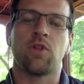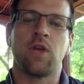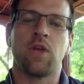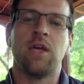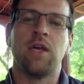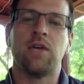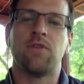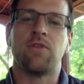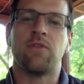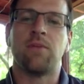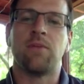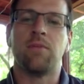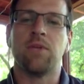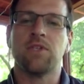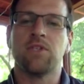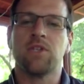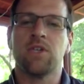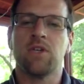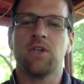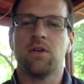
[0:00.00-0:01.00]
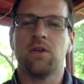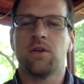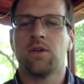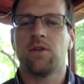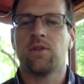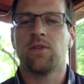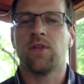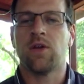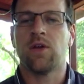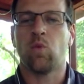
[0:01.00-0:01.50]
If they miss it,
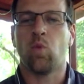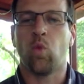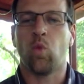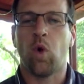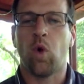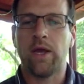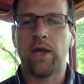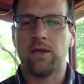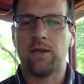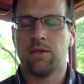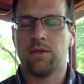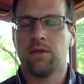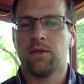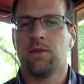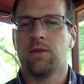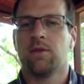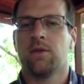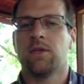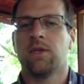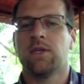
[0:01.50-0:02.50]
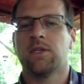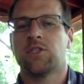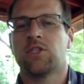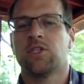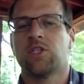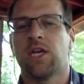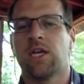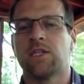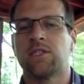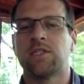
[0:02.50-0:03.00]
then white gets a
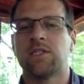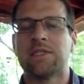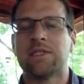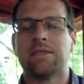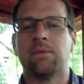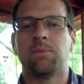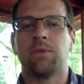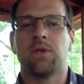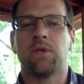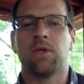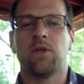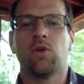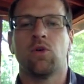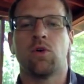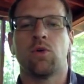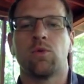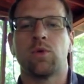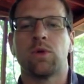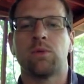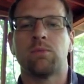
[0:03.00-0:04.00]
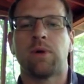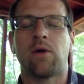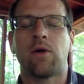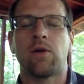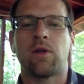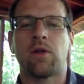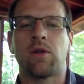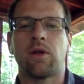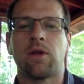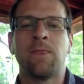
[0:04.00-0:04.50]
chance to tip it in or rebound.
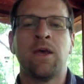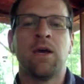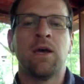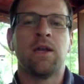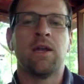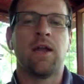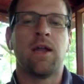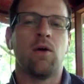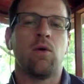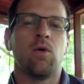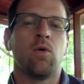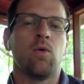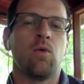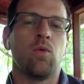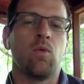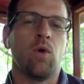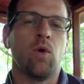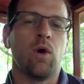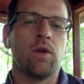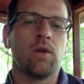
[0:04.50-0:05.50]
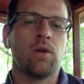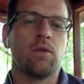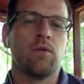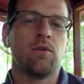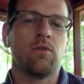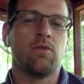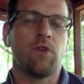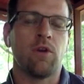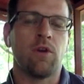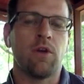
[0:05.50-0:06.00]
Now, one
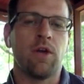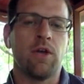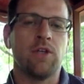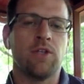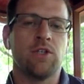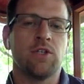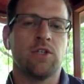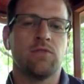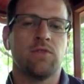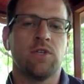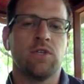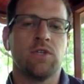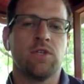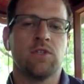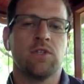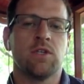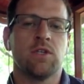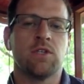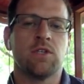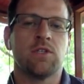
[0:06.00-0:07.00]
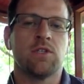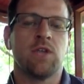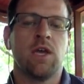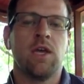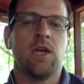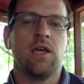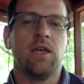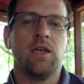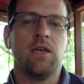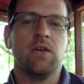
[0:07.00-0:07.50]
variation of this is
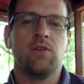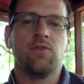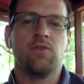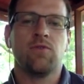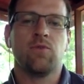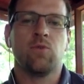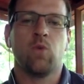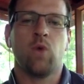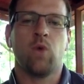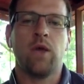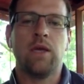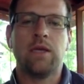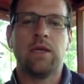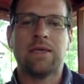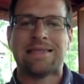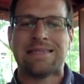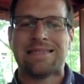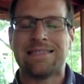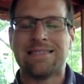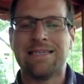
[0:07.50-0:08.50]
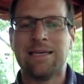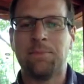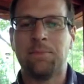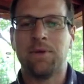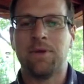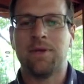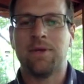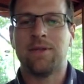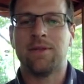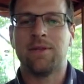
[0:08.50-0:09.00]
if white can tip
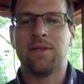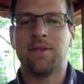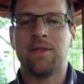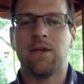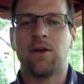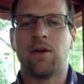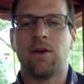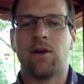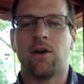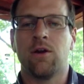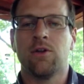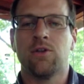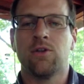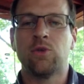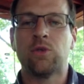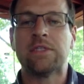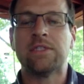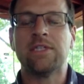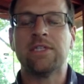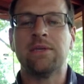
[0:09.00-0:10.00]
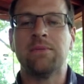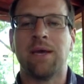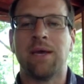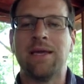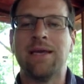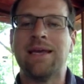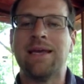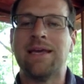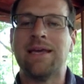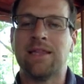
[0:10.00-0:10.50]
it in the air to a teammate
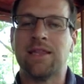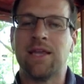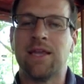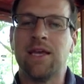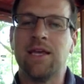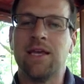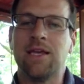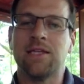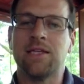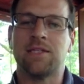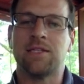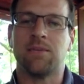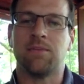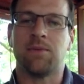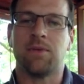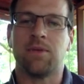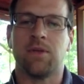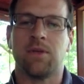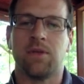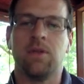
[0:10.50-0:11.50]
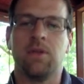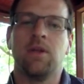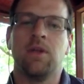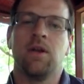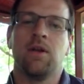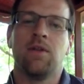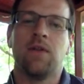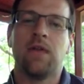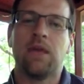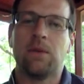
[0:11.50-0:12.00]
and they can tip it in,
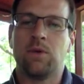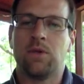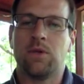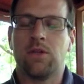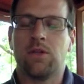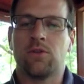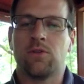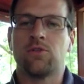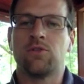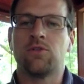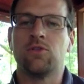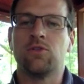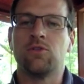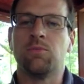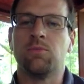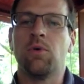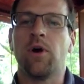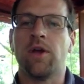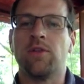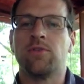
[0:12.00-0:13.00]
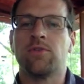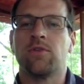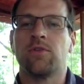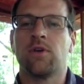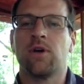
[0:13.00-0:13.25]
they would get those 2 points.